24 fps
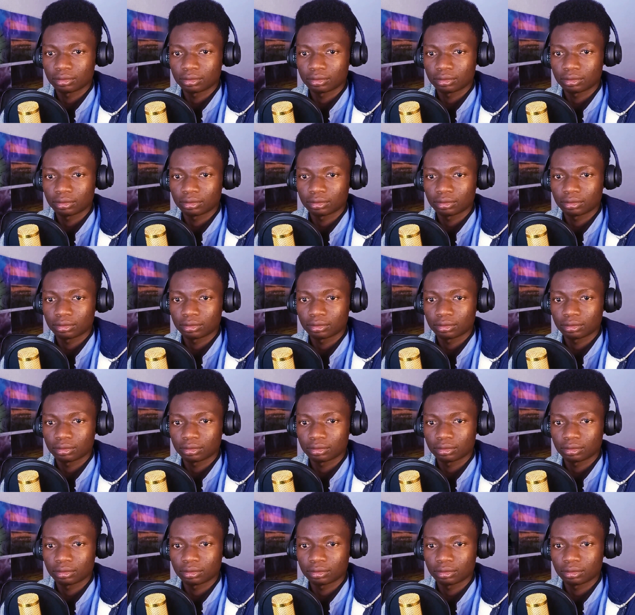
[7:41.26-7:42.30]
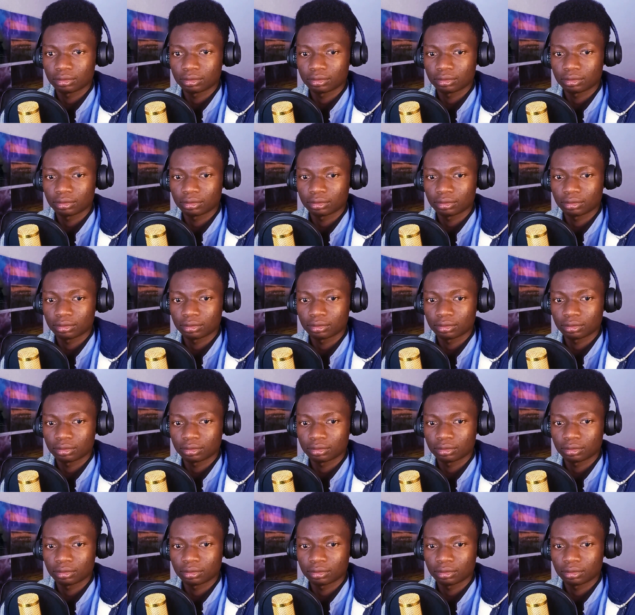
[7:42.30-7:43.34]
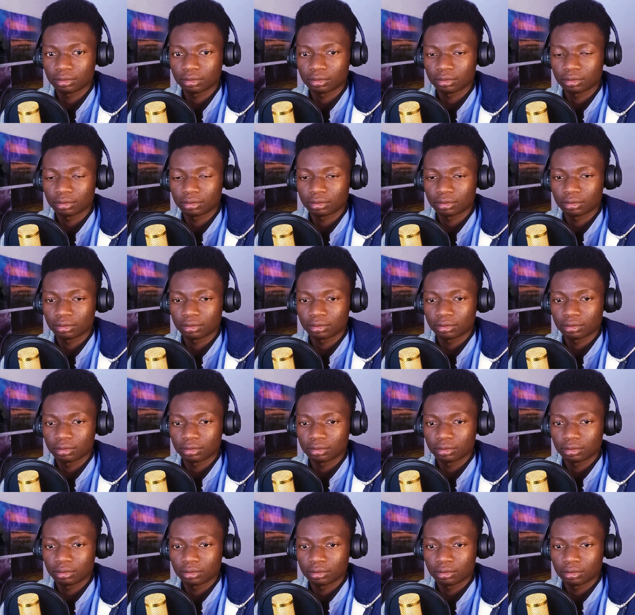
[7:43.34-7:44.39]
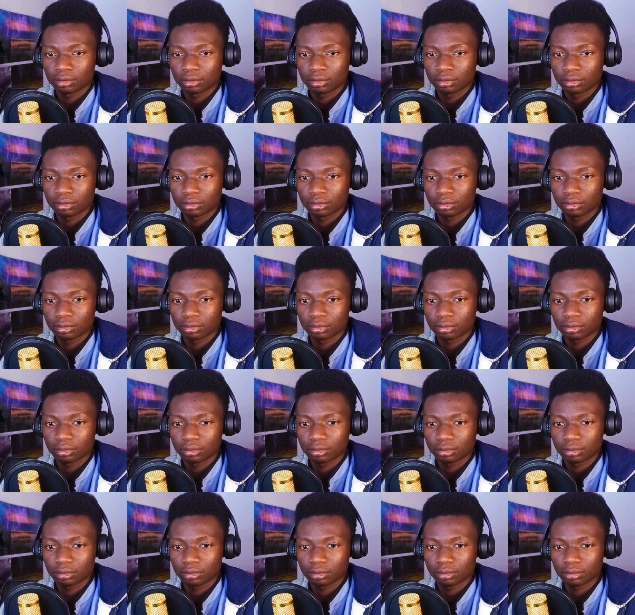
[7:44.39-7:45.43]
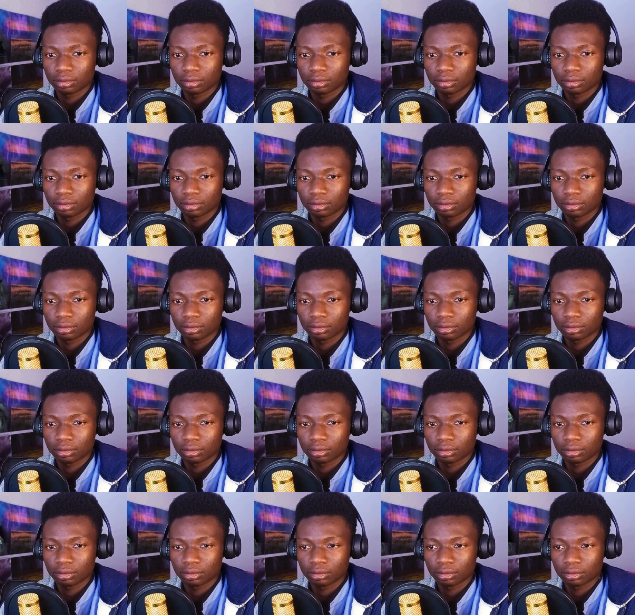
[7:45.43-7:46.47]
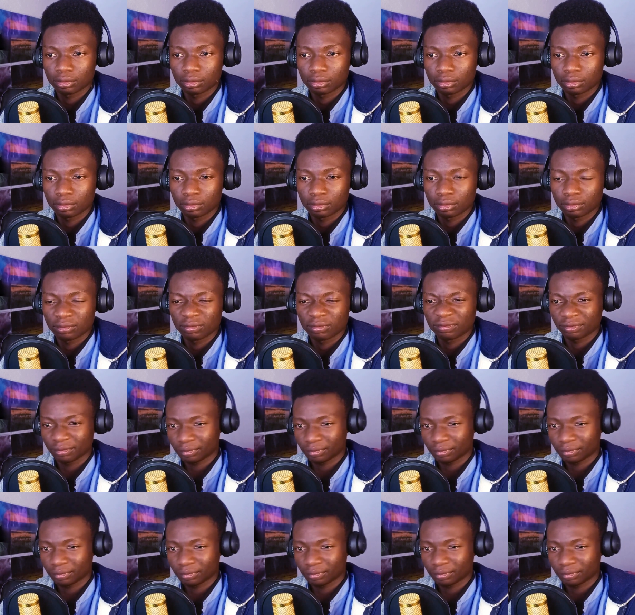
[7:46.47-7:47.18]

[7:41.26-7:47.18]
(no one is talking)